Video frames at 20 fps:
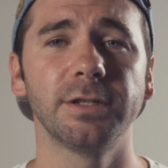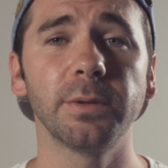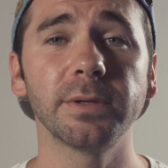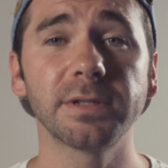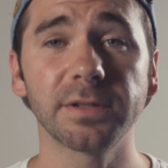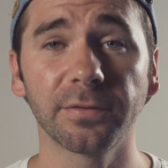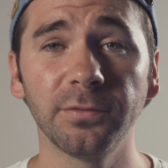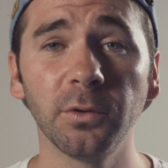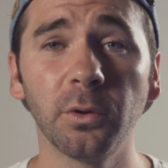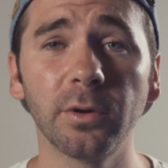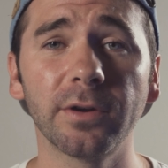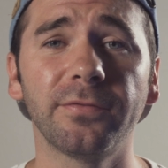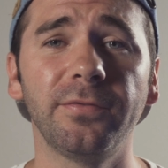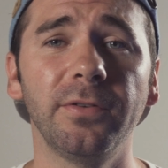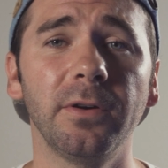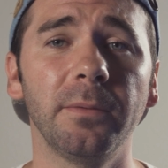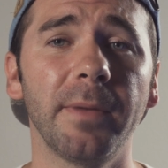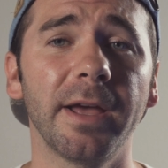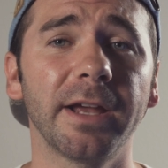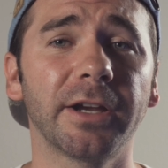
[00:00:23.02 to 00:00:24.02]
So as a Florida
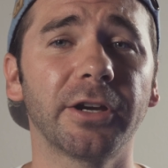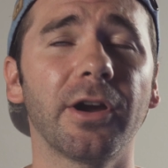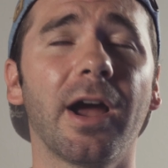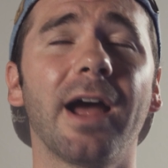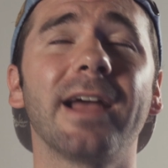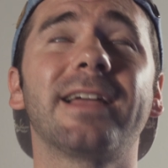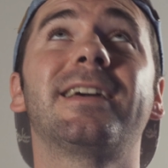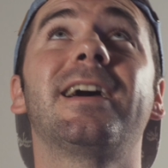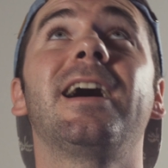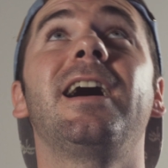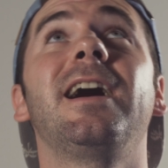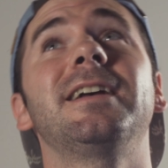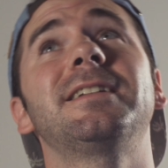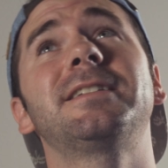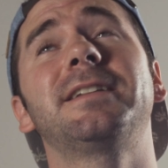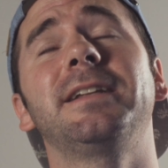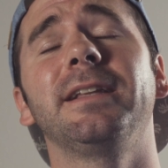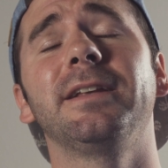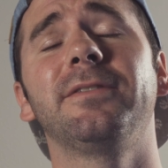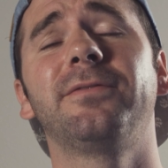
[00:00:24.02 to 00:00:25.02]
filmmaker, I
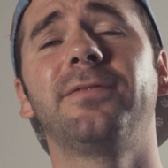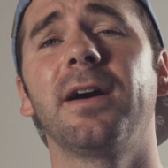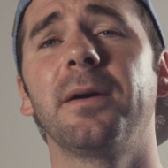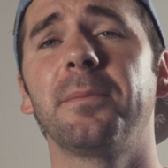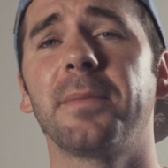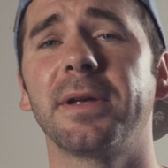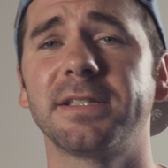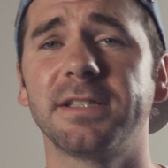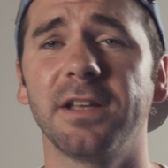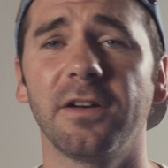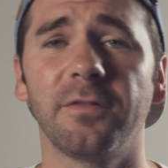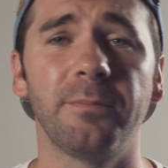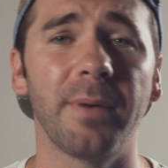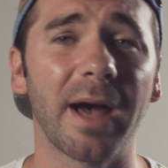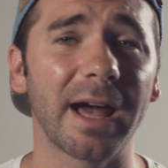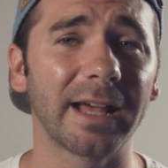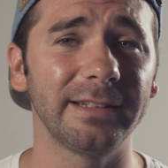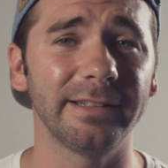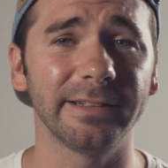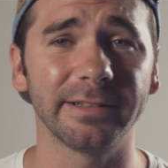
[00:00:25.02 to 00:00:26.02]
constantly find myself
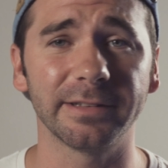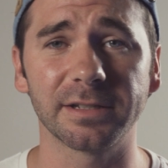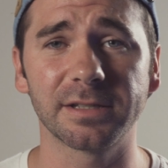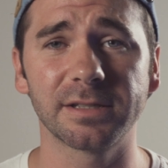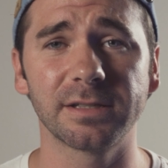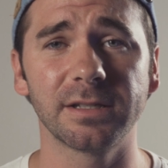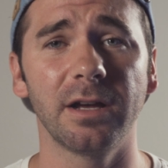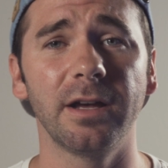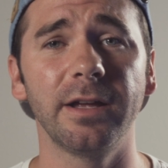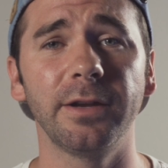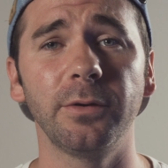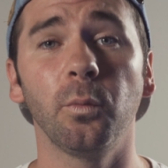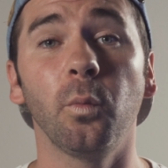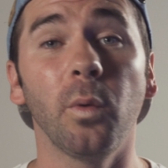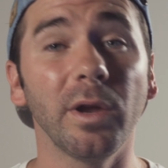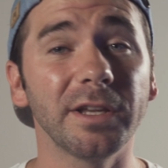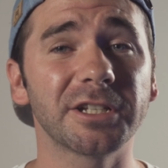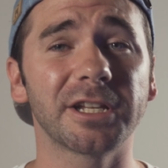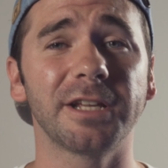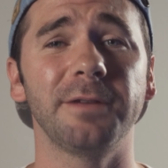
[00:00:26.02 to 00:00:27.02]
battling the sun,
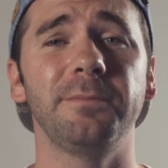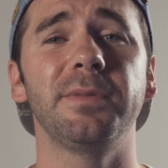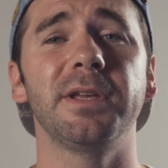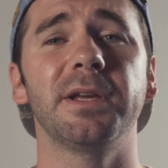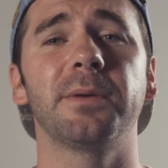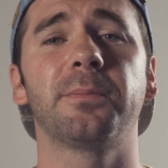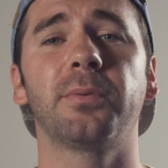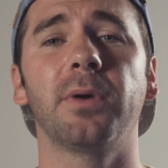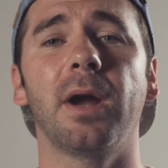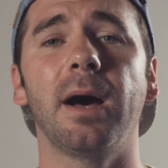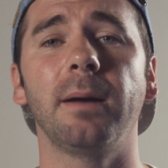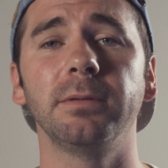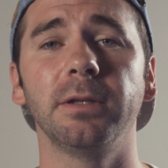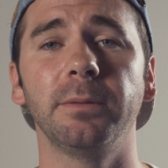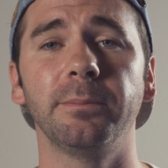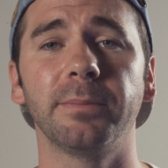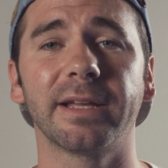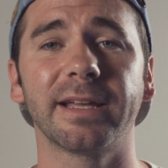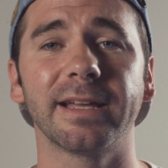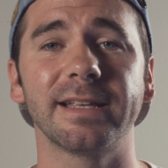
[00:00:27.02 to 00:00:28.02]
which can be a
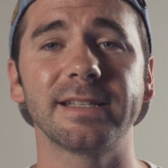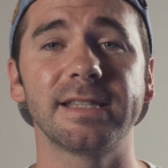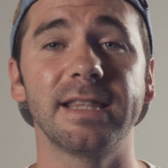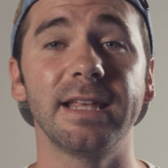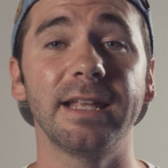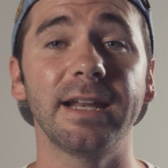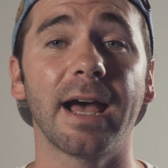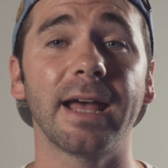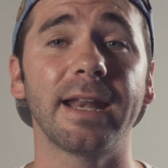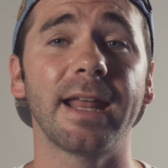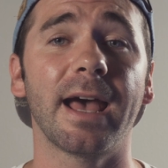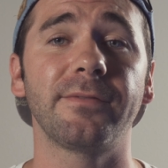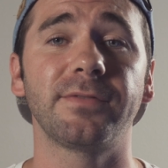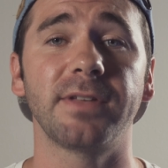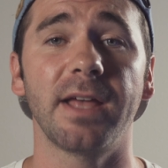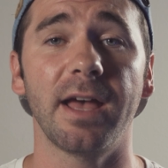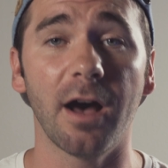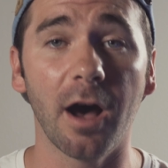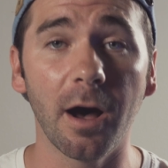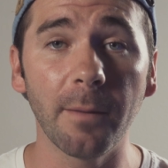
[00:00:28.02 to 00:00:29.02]
problem because then I'd have
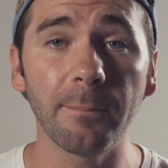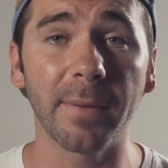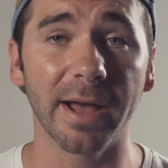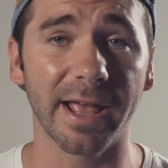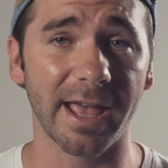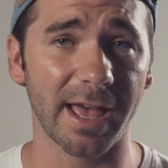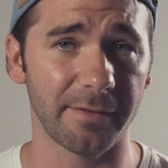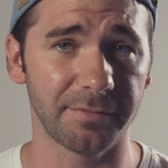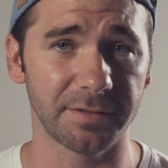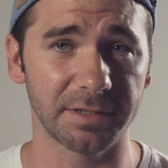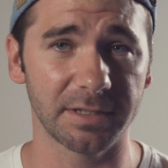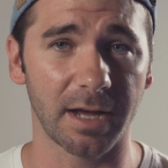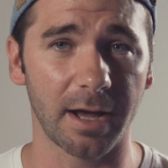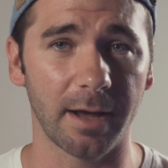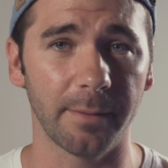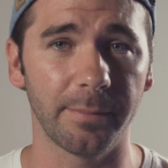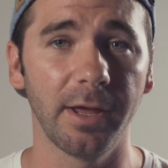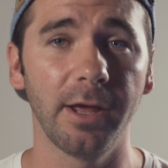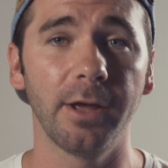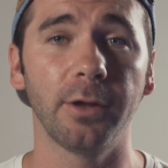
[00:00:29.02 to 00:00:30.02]
to up my
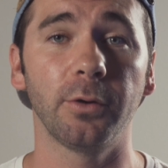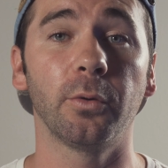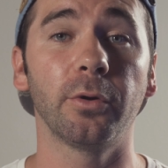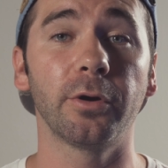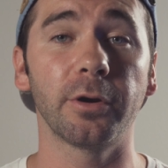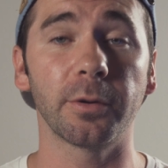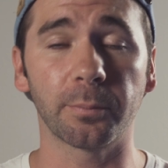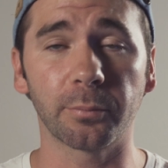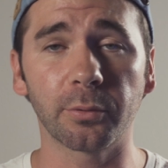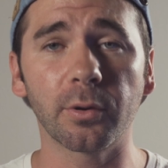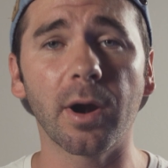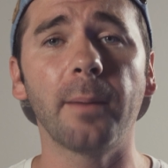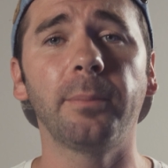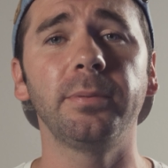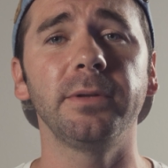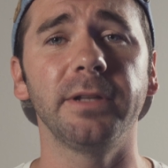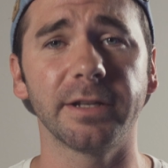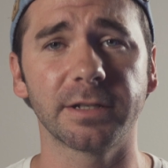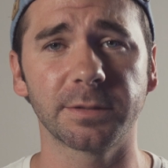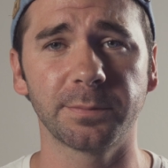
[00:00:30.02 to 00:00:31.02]
f-stop in order to
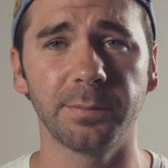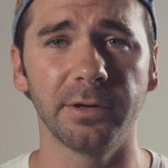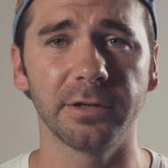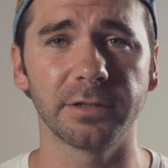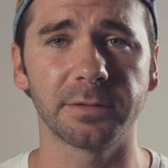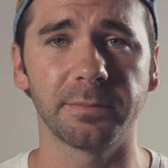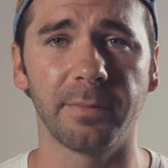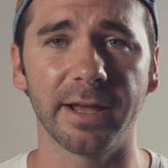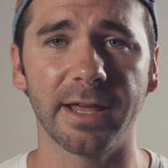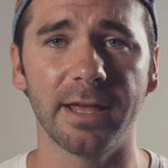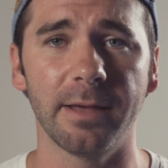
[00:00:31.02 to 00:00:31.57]
properly expose my